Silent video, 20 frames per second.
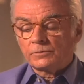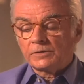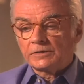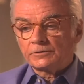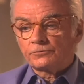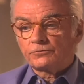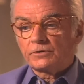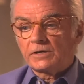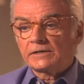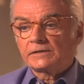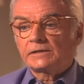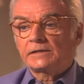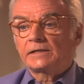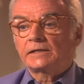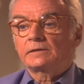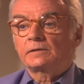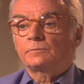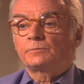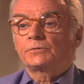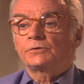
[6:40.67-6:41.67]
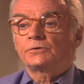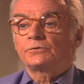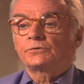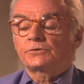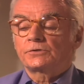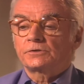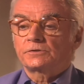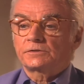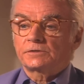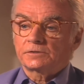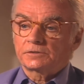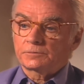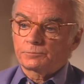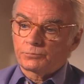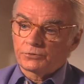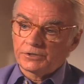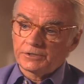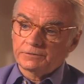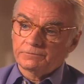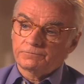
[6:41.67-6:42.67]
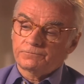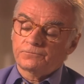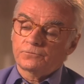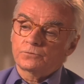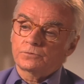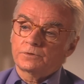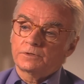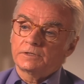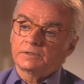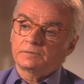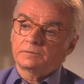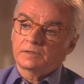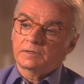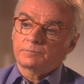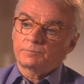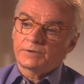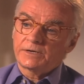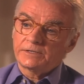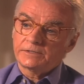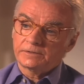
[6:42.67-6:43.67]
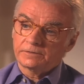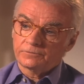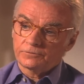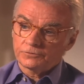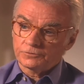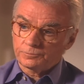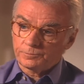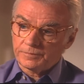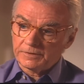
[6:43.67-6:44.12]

We had tried to get the producers to spring for the painting of those